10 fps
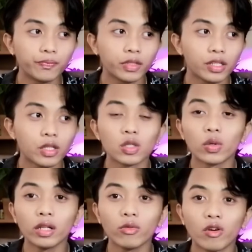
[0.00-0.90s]

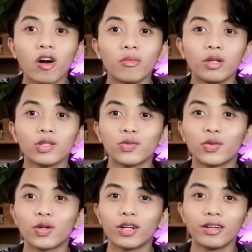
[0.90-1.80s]
soil requirements
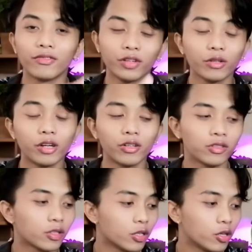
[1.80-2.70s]
for Philodendron
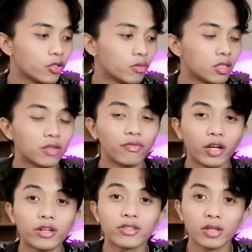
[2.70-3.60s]
Gloriosum is a
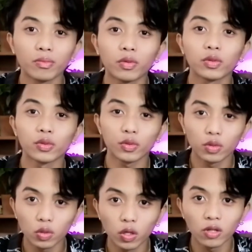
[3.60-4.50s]
very simple
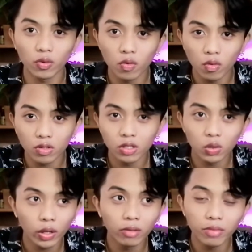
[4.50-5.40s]

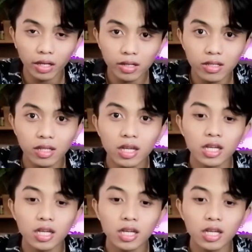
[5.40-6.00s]
soil mix.